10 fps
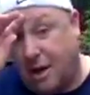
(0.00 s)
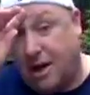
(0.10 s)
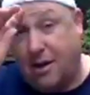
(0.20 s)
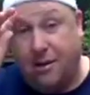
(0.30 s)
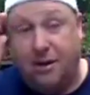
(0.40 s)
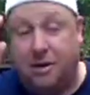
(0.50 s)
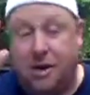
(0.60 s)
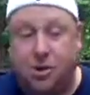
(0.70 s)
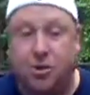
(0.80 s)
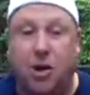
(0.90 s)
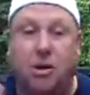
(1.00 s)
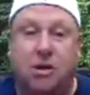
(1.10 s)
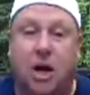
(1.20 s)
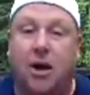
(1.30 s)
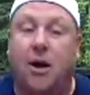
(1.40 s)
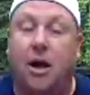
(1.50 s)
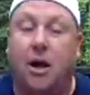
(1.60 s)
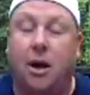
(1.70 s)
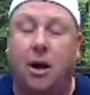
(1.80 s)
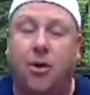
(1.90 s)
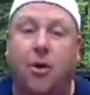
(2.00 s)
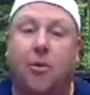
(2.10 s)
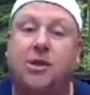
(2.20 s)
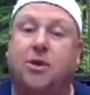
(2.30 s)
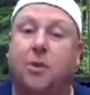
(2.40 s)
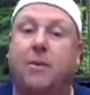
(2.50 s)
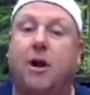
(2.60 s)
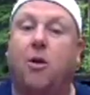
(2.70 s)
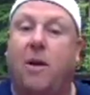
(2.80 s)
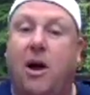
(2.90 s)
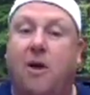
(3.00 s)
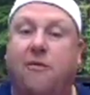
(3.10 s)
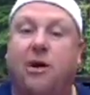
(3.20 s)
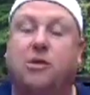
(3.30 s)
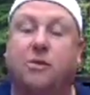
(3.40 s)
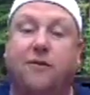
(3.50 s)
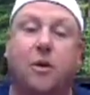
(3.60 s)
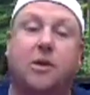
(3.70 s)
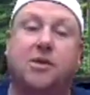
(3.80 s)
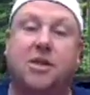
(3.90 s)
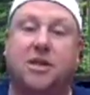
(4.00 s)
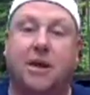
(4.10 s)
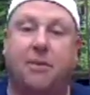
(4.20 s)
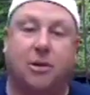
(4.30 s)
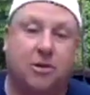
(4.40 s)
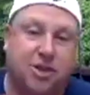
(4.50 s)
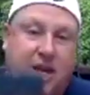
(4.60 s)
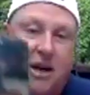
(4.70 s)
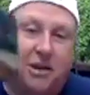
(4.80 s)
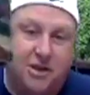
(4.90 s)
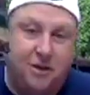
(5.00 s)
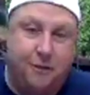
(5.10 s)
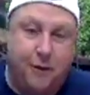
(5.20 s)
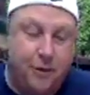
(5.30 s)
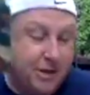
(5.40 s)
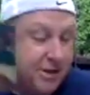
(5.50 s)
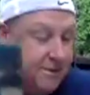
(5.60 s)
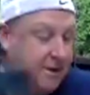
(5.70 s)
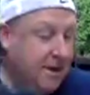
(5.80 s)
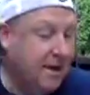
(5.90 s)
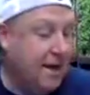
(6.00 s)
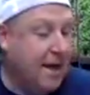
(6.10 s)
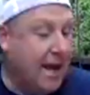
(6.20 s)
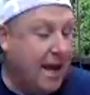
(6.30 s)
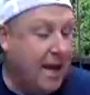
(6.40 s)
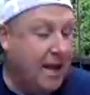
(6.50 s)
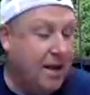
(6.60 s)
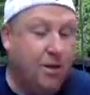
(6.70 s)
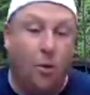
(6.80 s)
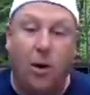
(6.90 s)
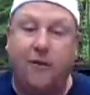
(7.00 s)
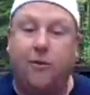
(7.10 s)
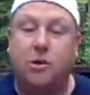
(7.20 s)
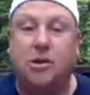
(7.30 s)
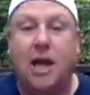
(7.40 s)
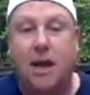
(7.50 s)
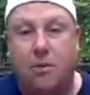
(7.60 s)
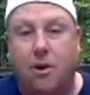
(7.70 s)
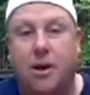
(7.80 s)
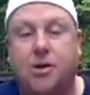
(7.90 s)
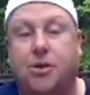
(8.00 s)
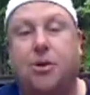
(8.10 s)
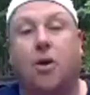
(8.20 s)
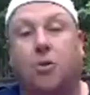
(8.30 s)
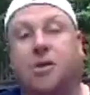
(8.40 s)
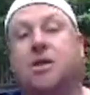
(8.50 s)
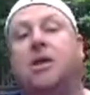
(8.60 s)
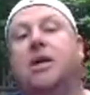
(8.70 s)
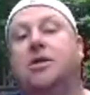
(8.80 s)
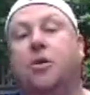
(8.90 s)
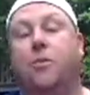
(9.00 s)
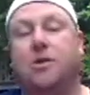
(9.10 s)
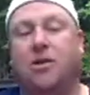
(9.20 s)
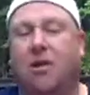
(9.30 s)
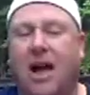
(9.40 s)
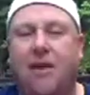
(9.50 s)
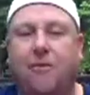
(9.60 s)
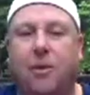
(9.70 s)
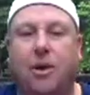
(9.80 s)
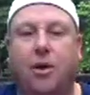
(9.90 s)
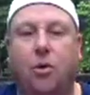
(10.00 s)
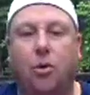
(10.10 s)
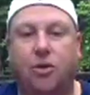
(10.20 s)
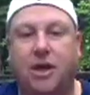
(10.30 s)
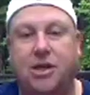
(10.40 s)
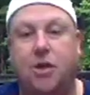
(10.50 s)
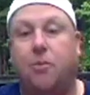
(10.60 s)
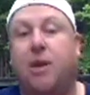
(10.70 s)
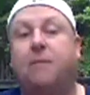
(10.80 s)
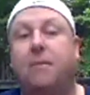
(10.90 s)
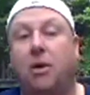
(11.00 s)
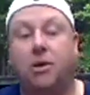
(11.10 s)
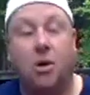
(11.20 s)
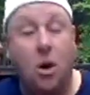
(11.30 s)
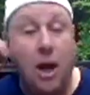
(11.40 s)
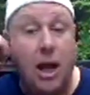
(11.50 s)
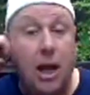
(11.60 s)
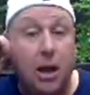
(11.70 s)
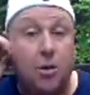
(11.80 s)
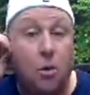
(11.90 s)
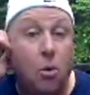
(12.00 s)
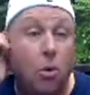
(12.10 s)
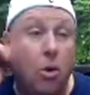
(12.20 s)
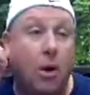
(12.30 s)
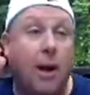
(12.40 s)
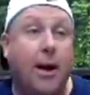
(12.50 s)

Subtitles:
as you know, has gone under a recent remodel by our friends with Focus Design Builders. Shout out to you, Focus. And the Wake Forest Library, as you know, recently has opened. So a lot of really cool things either being built and or